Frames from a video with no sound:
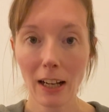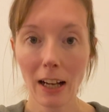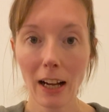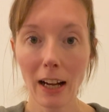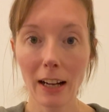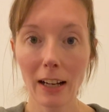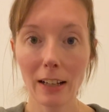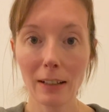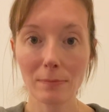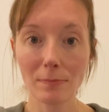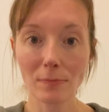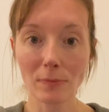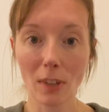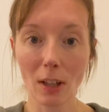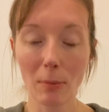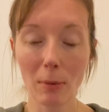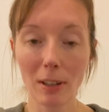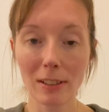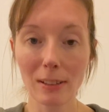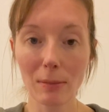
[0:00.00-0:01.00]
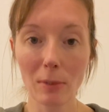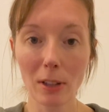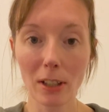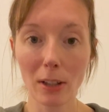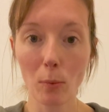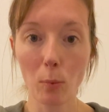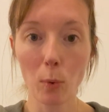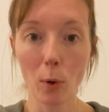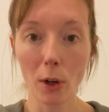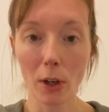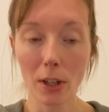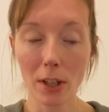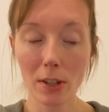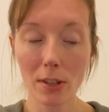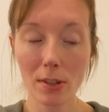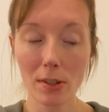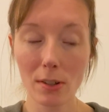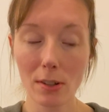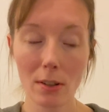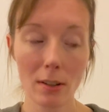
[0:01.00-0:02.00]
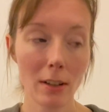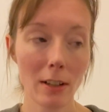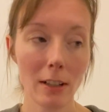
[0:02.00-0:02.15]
I might seem like a wuss.